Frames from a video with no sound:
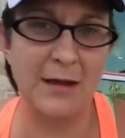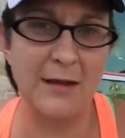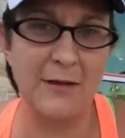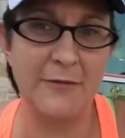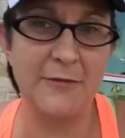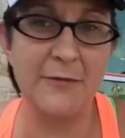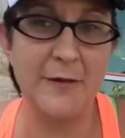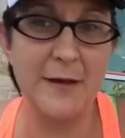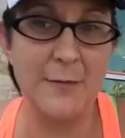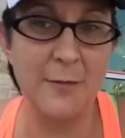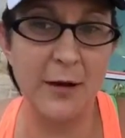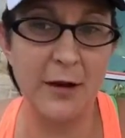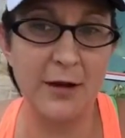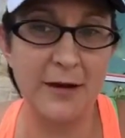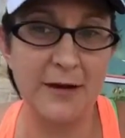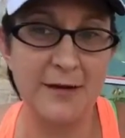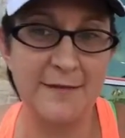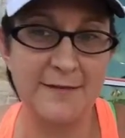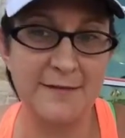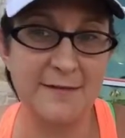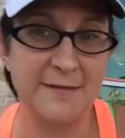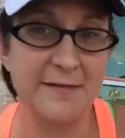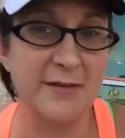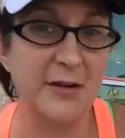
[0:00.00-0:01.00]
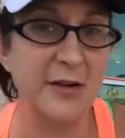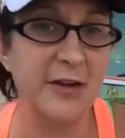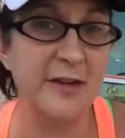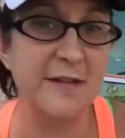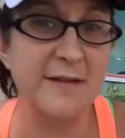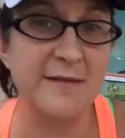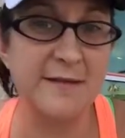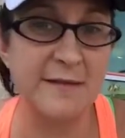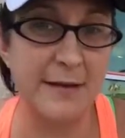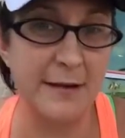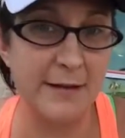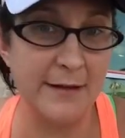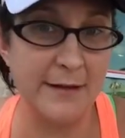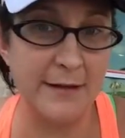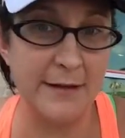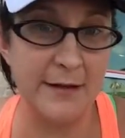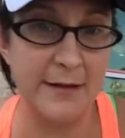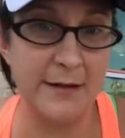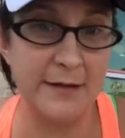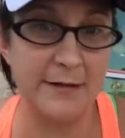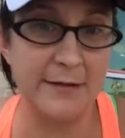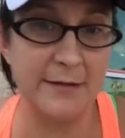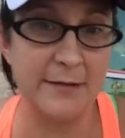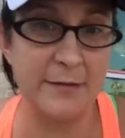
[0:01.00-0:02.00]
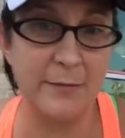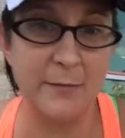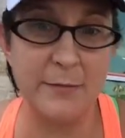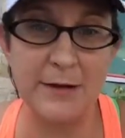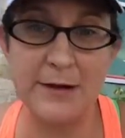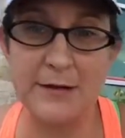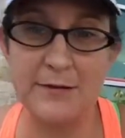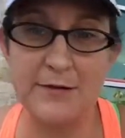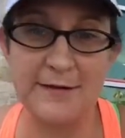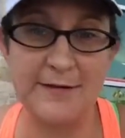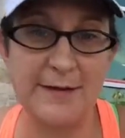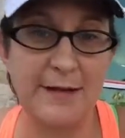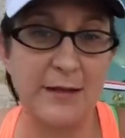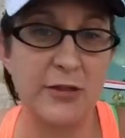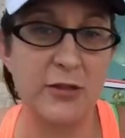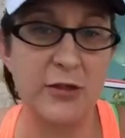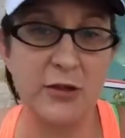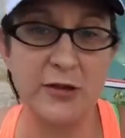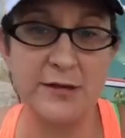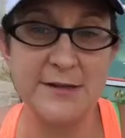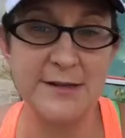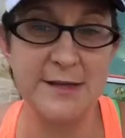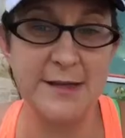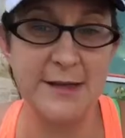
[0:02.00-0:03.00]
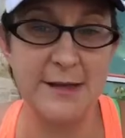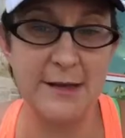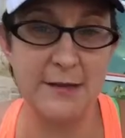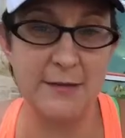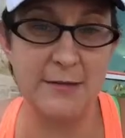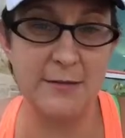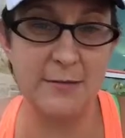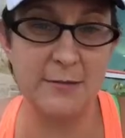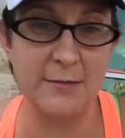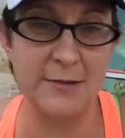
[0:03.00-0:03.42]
flea markets, and started selling it when he was like 13,